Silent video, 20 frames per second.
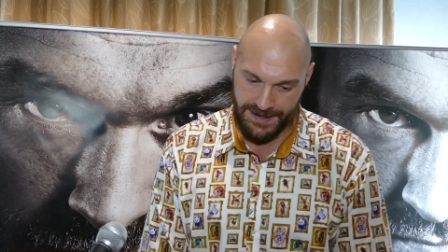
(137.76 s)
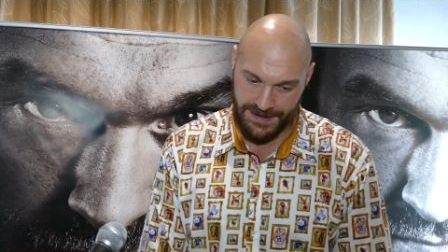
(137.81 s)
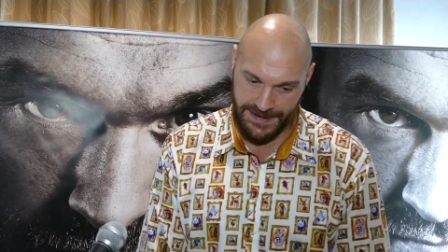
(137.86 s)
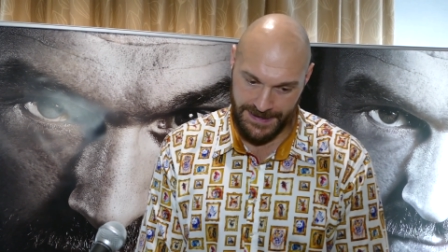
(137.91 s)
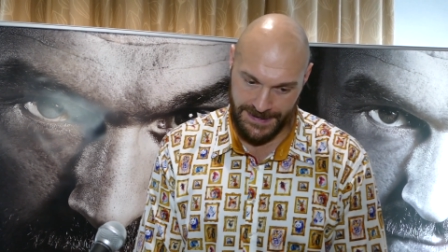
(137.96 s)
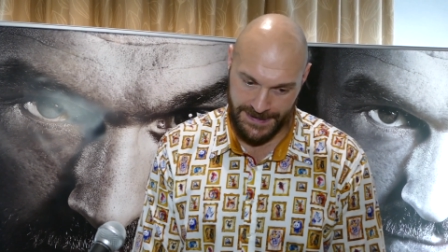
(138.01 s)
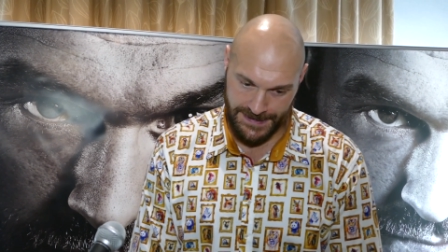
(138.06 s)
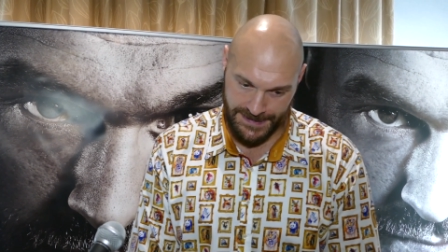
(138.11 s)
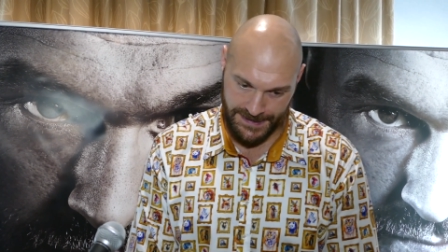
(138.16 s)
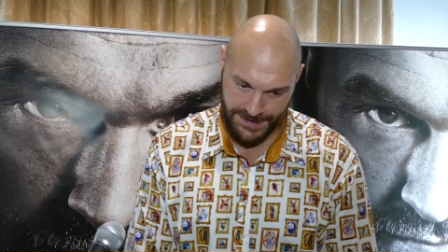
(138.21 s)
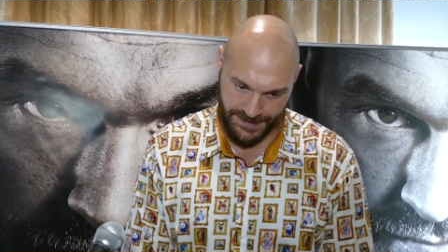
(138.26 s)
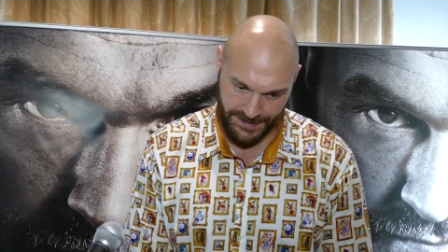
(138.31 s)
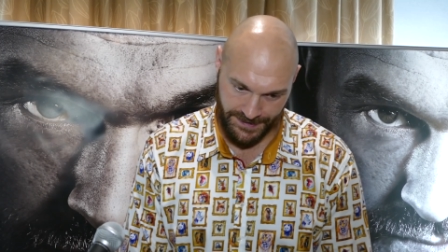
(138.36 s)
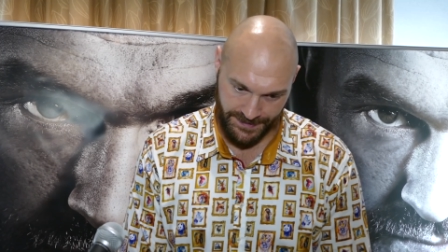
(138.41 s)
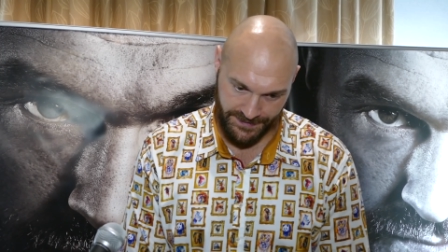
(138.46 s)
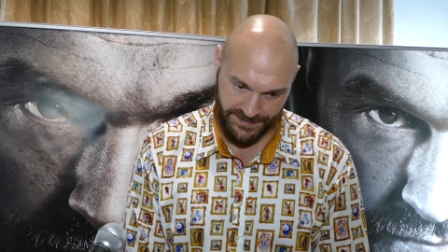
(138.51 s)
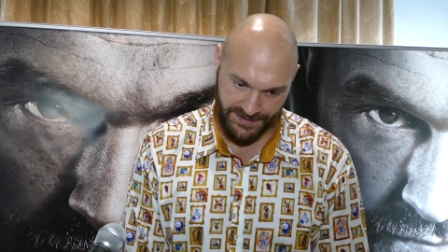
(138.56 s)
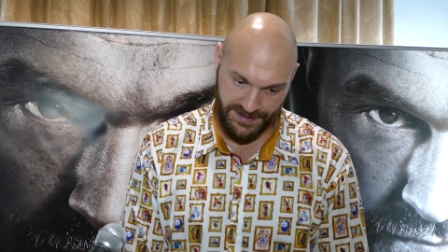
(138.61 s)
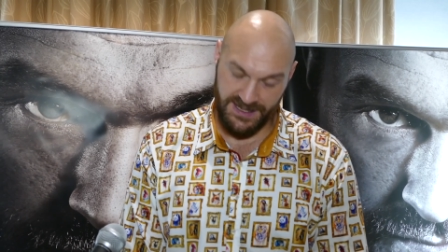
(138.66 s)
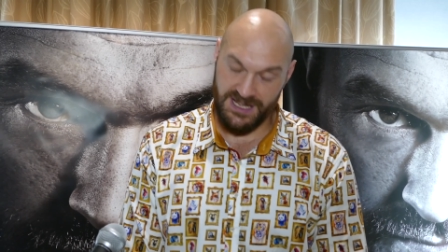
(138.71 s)

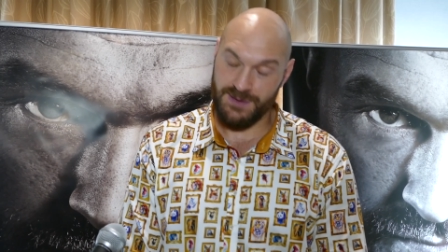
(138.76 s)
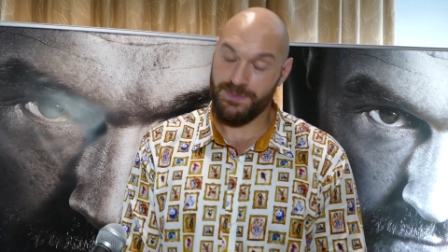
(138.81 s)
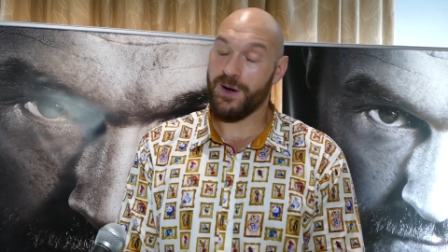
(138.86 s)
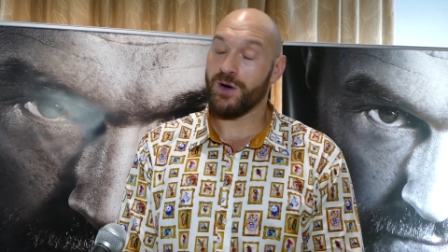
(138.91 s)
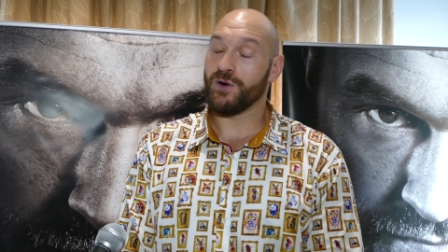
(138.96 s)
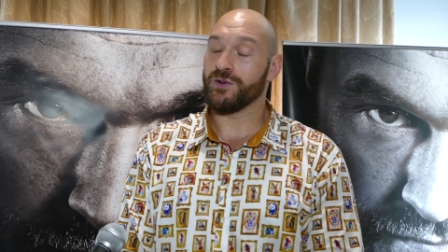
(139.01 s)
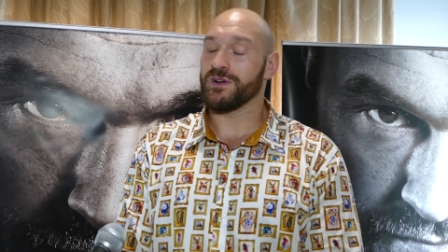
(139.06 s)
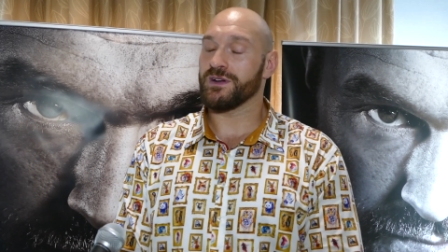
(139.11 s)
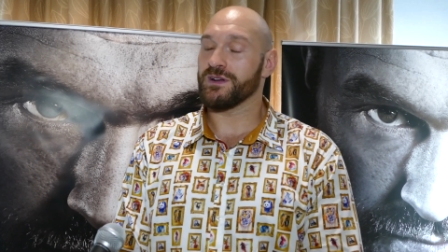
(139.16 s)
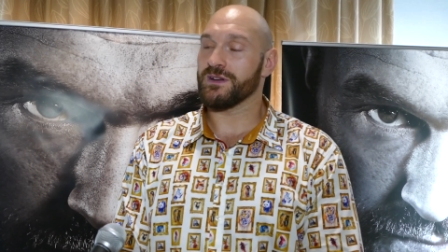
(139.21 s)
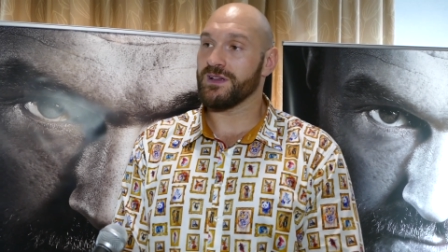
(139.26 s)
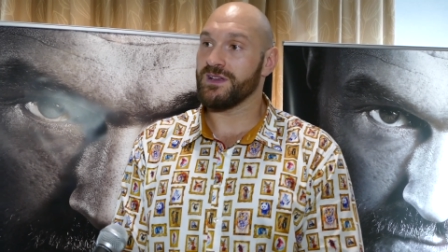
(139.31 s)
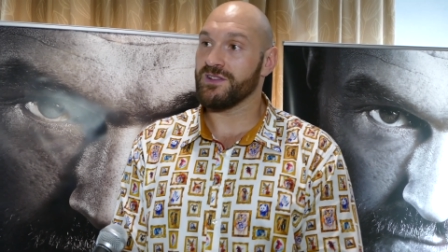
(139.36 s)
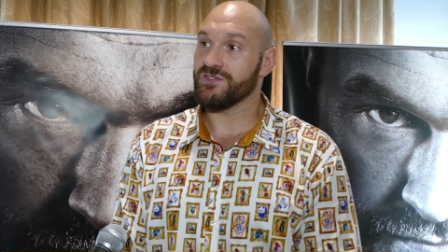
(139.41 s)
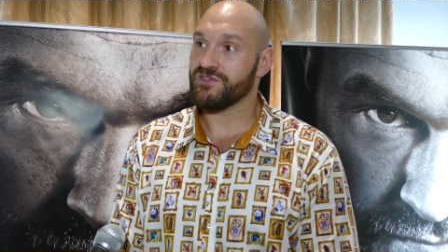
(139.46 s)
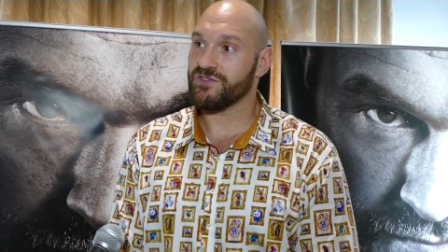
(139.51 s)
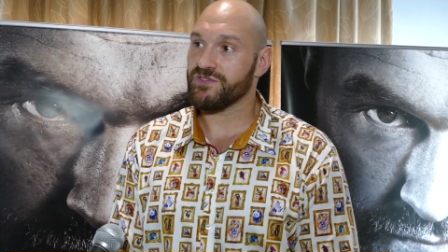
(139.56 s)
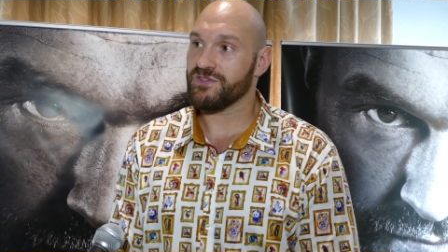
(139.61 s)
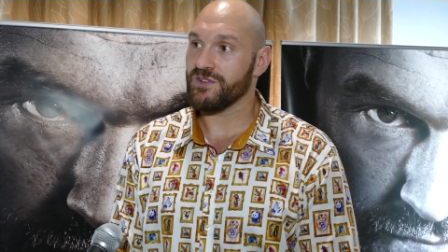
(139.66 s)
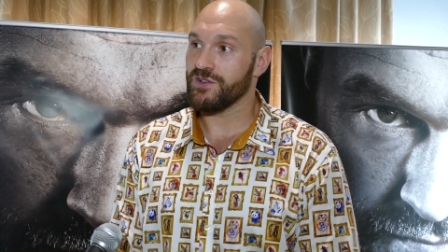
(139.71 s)
And the opponent
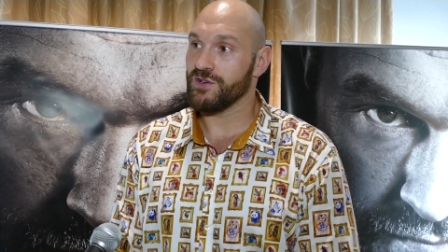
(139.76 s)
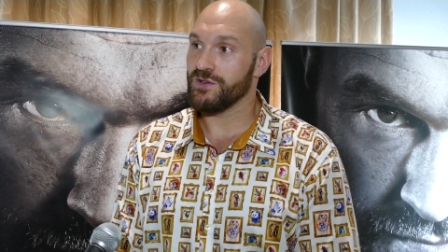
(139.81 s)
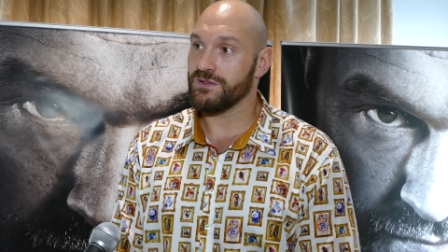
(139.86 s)
is